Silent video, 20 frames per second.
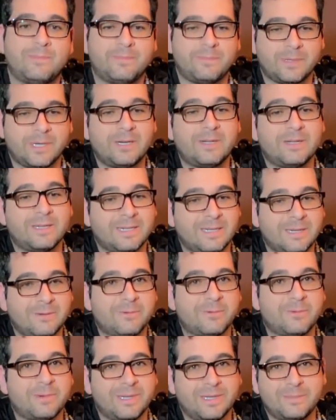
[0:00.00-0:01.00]
calling
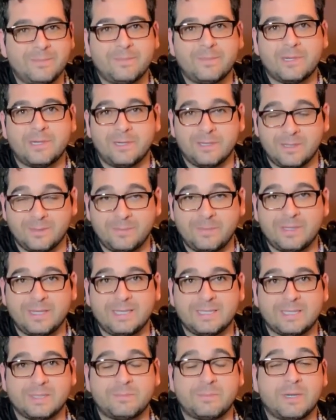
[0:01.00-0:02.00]
911, calling the
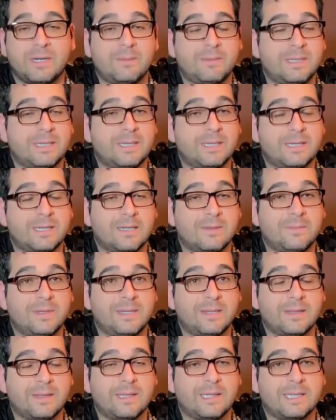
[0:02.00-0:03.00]
police is probably not going to
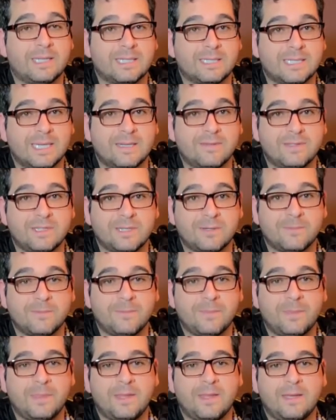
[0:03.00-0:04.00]
be the thing that saves you.
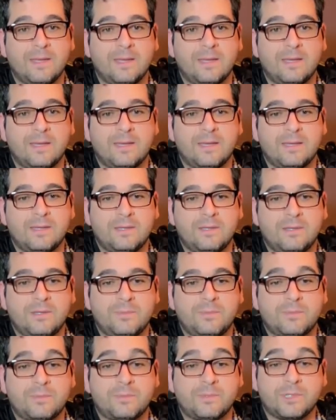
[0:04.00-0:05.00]

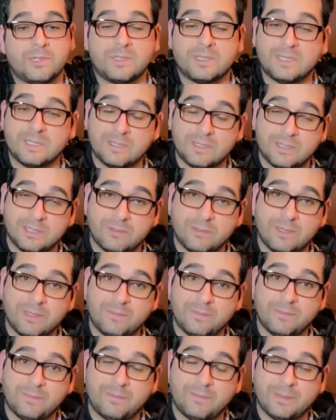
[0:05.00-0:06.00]
You should still do
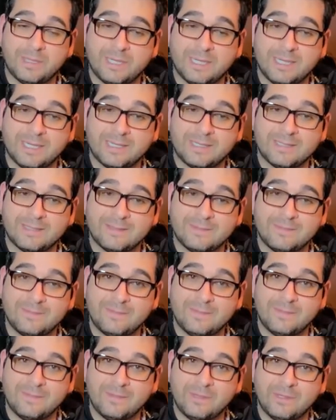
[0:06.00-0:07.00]
it, but
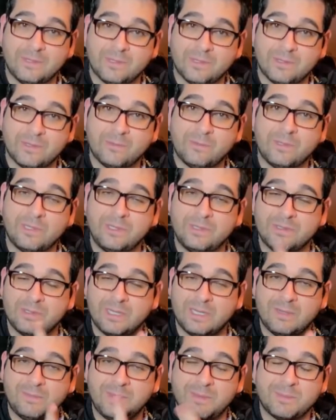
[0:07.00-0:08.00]
you're the one who's
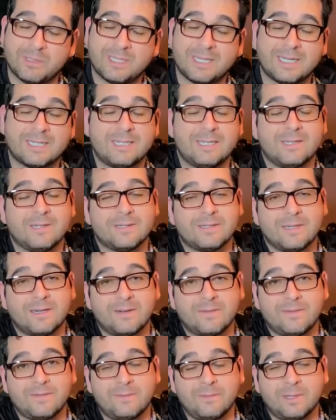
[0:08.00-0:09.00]
going to be protecting
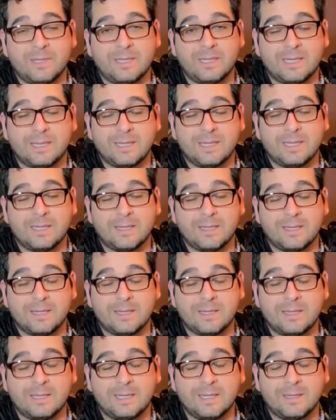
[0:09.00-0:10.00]
yourself at the end
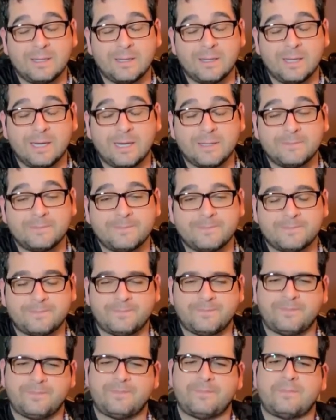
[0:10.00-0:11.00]
of the line.
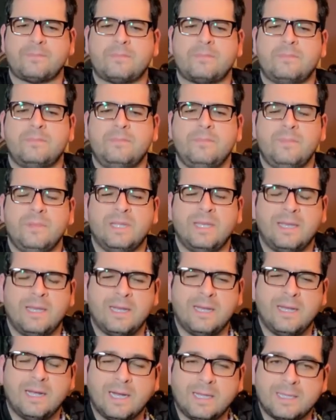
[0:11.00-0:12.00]

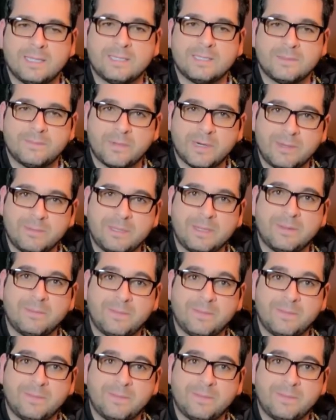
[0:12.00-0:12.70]
And this is probably the